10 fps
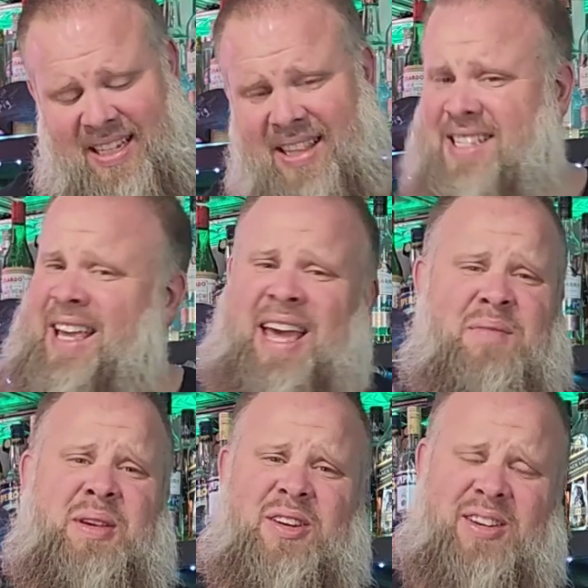This
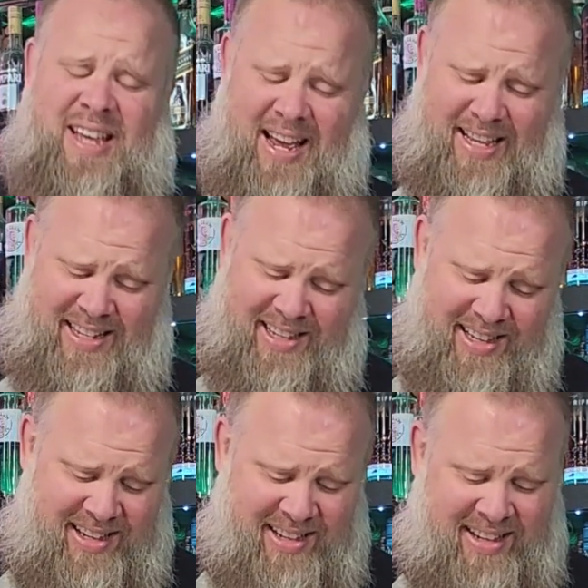can't be good, can it?
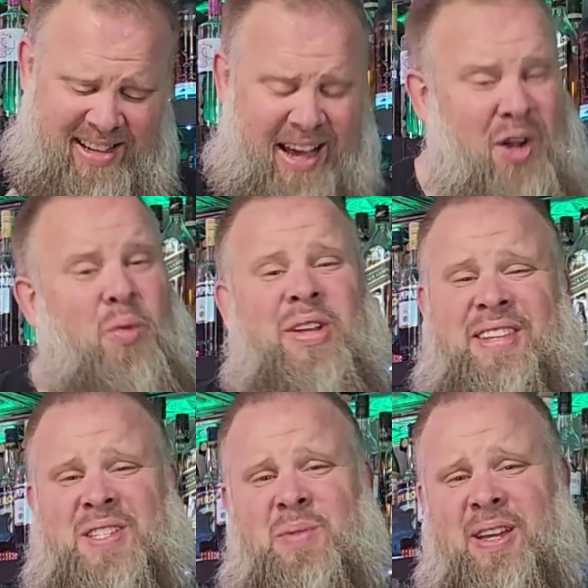I don't want
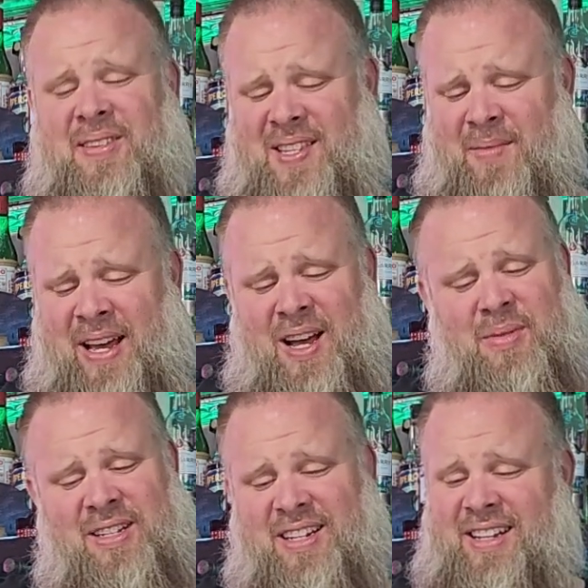this to be good somehow,
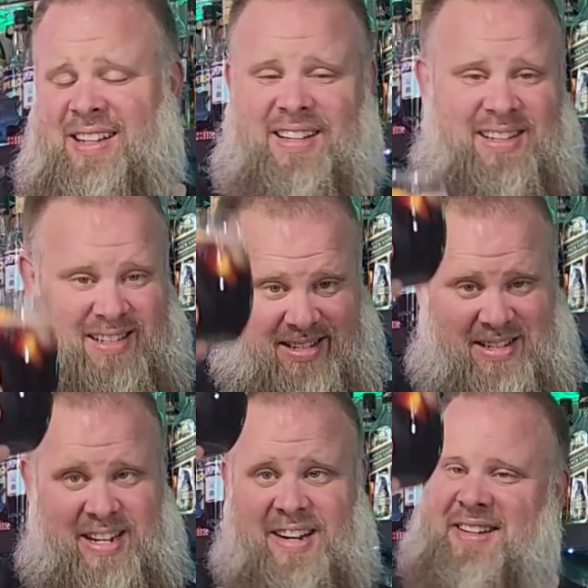but
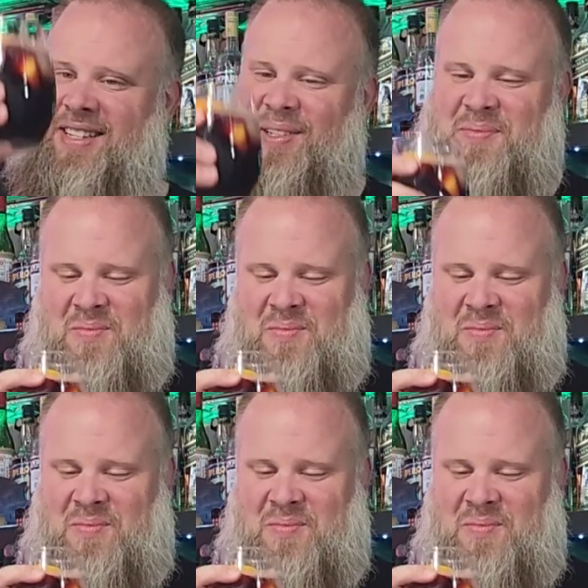cheers.